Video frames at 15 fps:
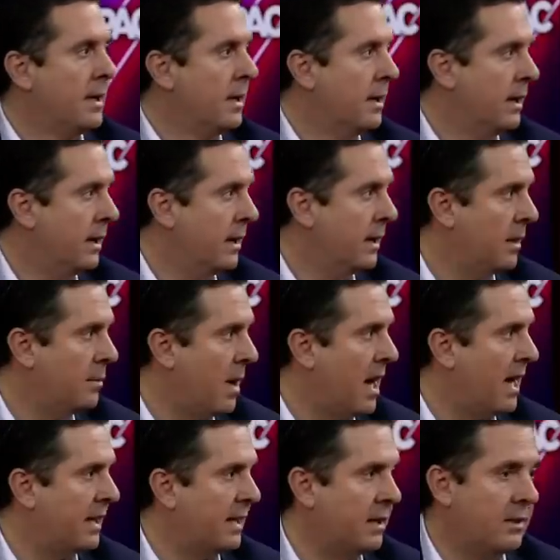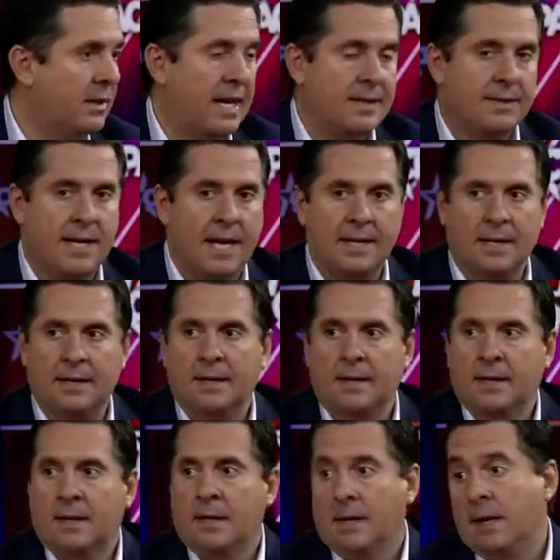and mine internet data
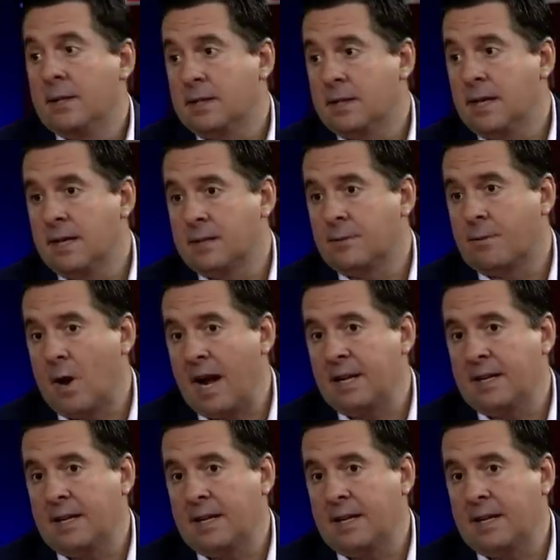is frightening.